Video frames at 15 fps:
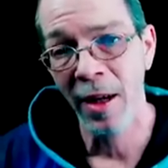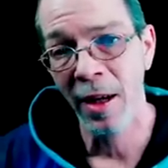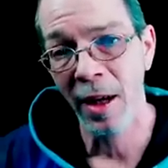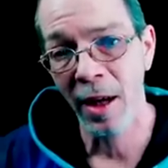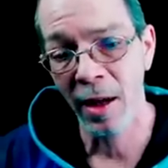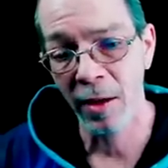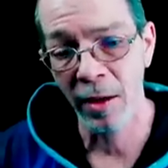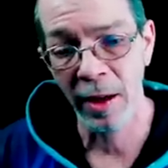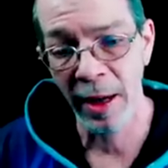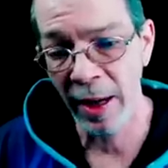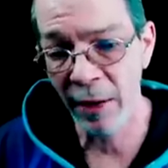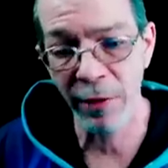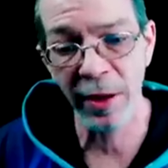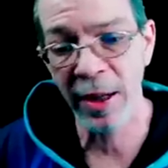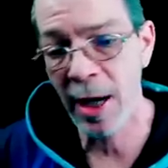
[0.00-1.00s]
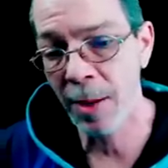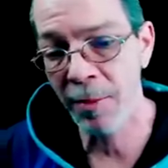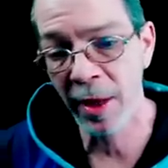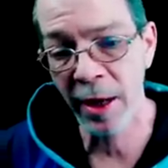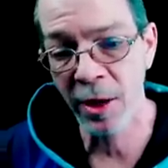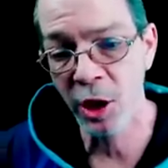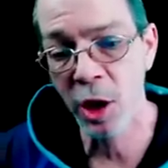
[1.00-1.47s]
Uh, and every time
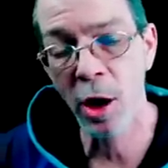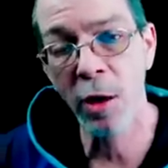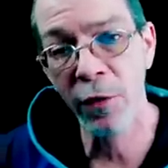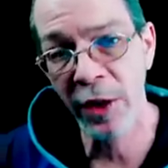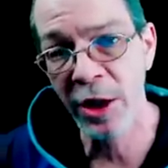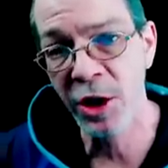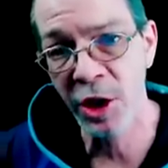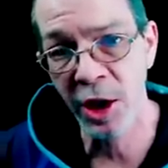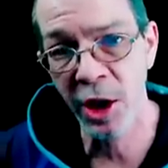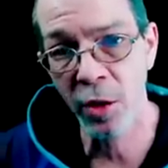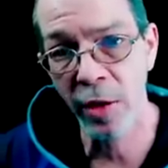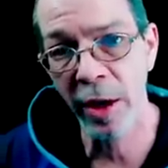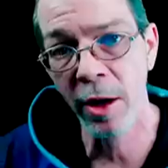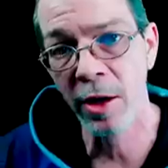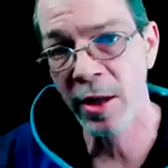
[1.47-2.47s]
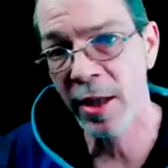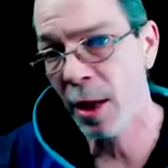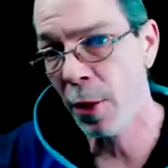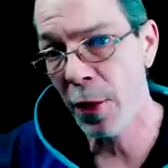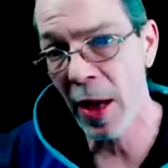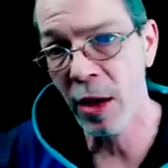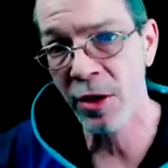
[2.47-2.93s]
they shut off each generator, it's like a
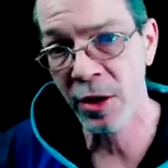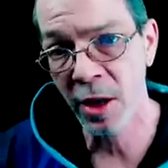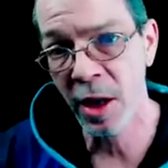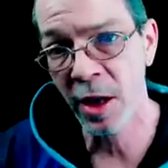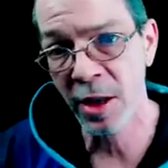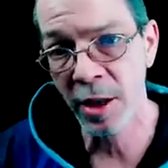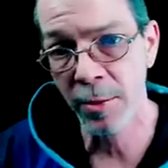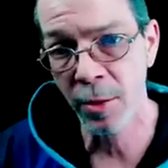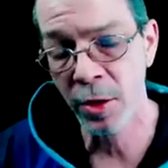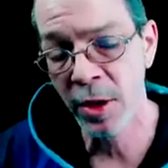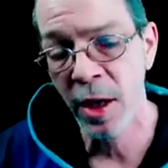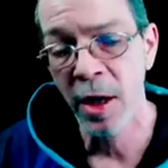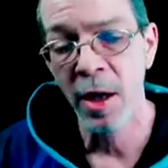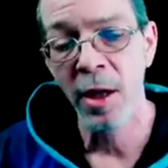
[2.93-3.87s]
thousand customers.